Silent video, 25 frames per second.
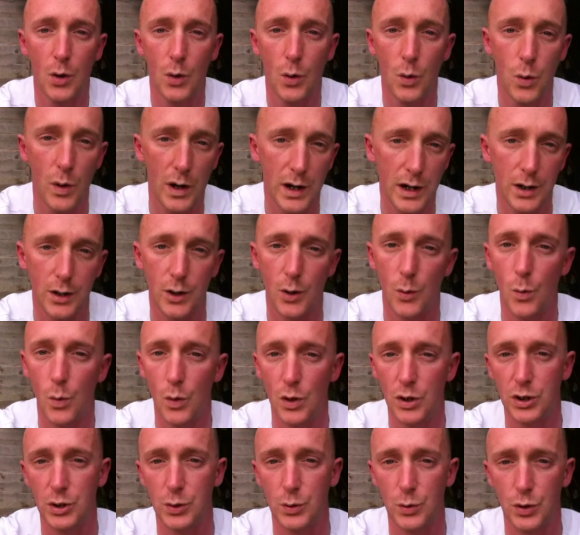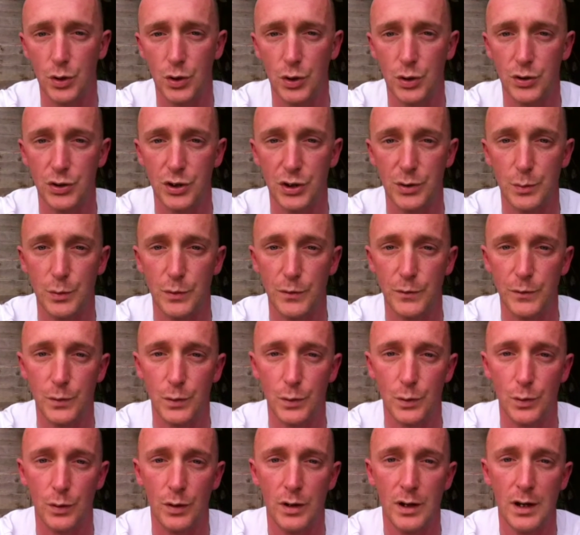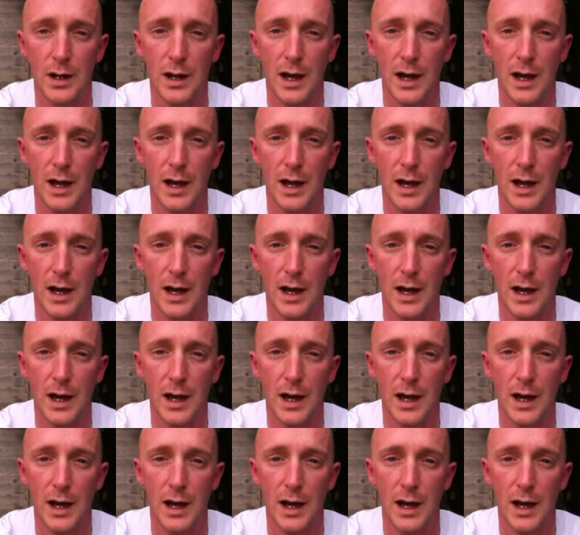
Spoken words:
quicker than what you could do before.